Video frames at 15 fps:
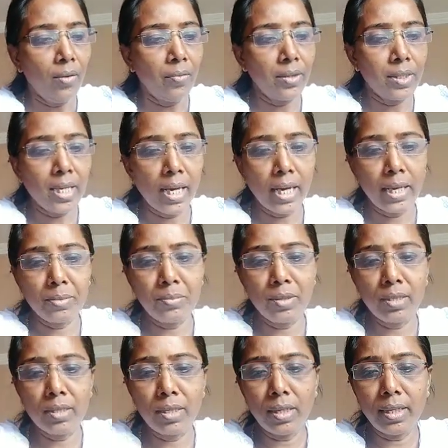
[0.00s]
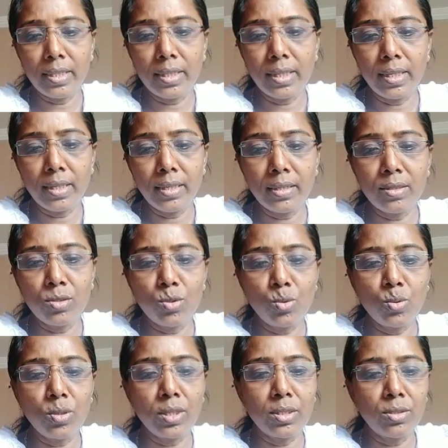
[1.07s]
which helps the litigants
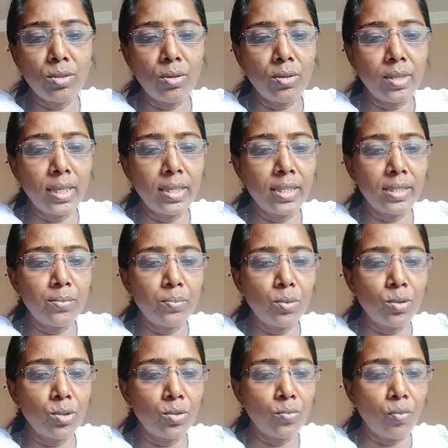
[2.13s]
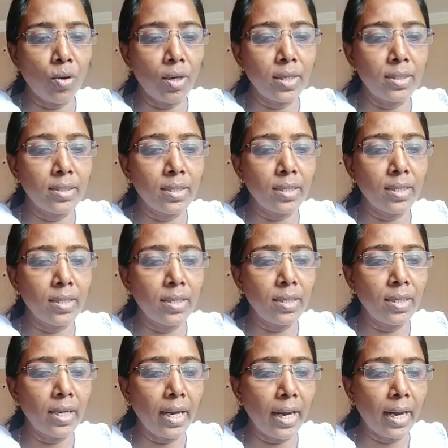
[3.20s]
to resolve their disputes
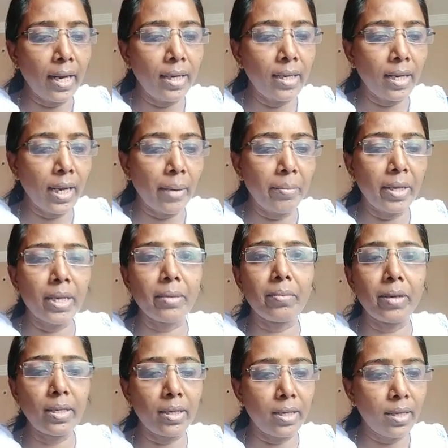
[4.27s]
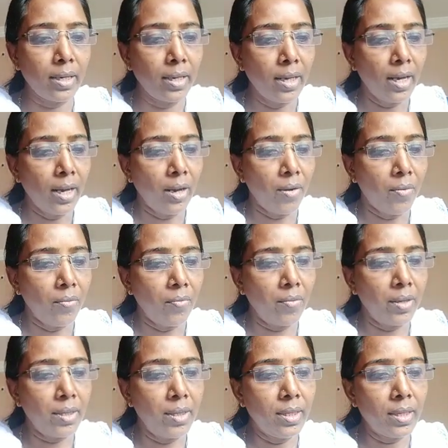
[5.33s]
voluntarily and amicably
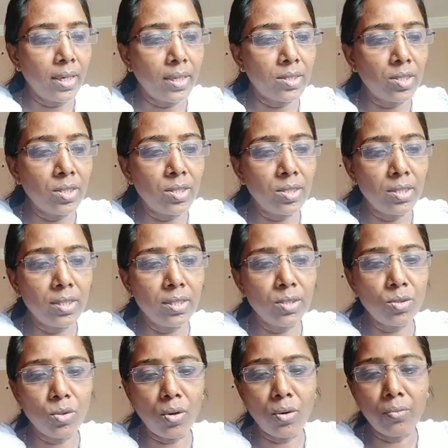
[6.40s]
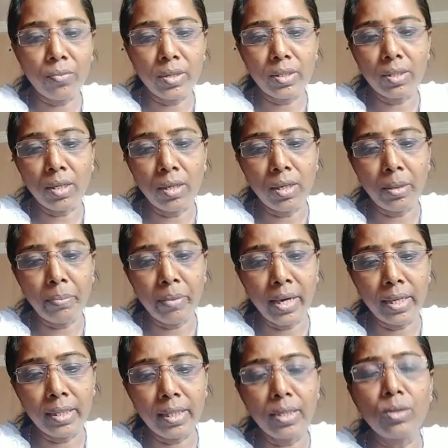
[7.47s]
with the assistance of a third
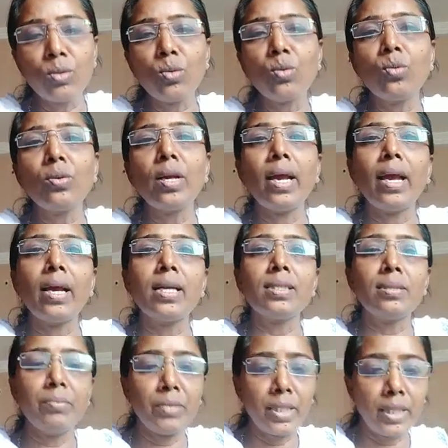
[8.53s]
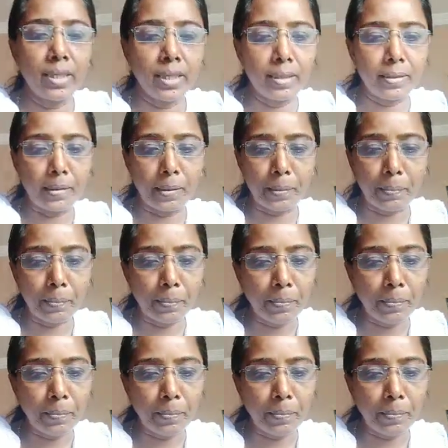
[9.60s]
party known as mediator.